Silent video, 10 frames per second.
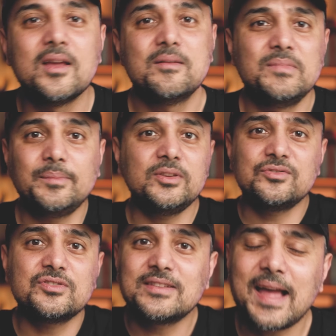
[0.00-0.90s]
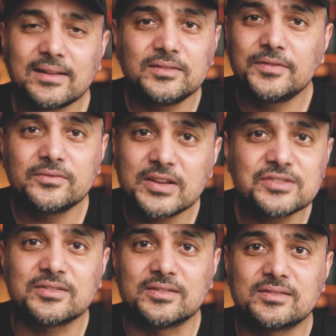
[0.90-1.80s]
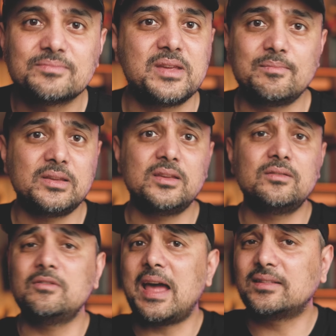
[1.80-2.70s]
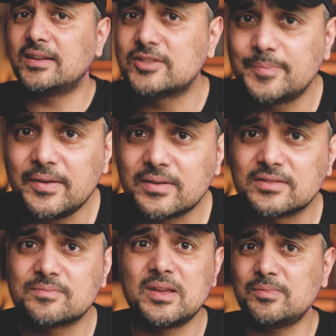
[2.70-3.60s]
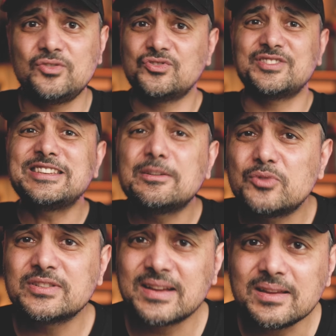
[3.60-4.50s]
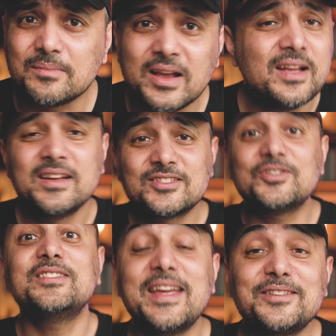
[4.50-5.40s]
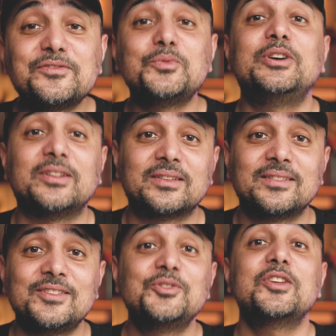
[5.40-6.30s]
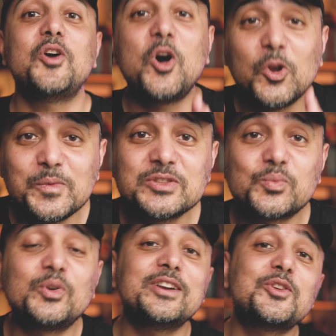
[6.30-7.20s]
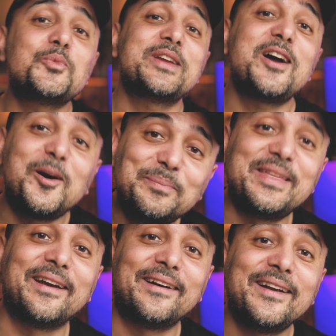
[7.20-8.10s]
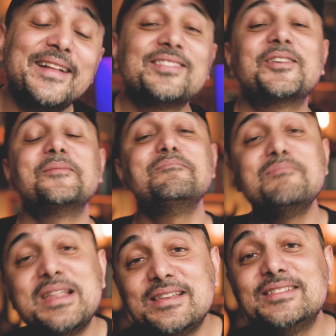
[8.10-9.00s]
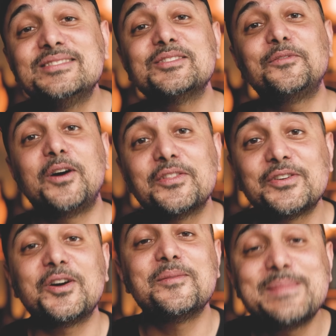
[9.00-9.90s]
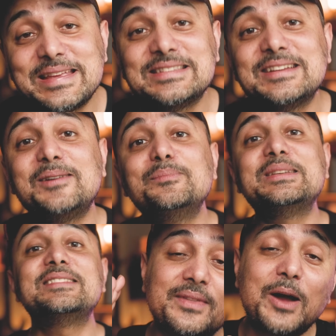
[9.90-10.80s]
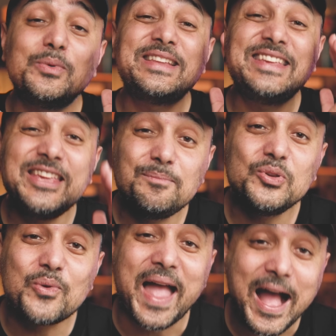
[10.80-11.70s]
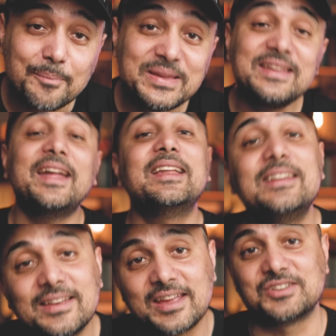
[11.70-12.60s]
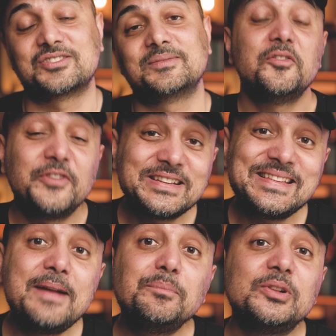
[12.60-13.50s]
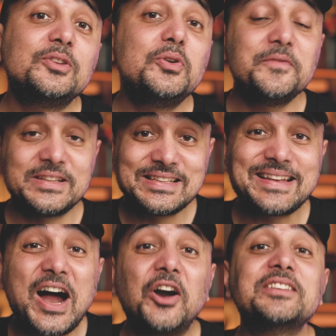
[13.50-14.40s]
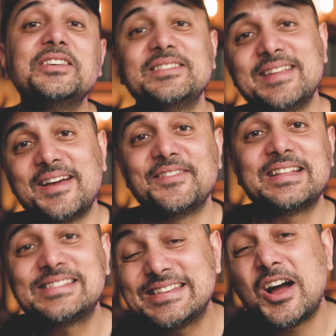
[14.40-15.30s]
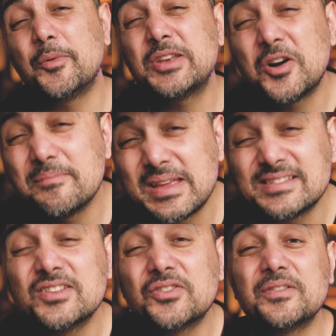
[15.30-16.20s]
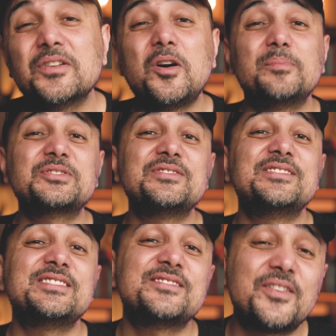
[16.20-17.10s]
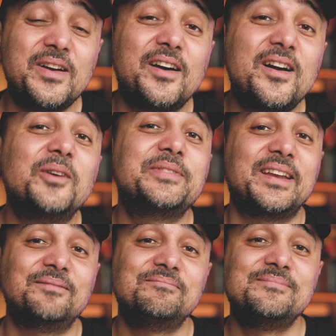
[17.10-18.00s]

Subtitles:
Maybe you just lack the foundations. Maybe you lack the experience. Maybe you just need more time. It's not the end of the world. You can always work your way up there. There are millions of other amazing companies that will keep you happy and engaged. For example, go visit arc.dev and see how many amazing career opportunities there are out there.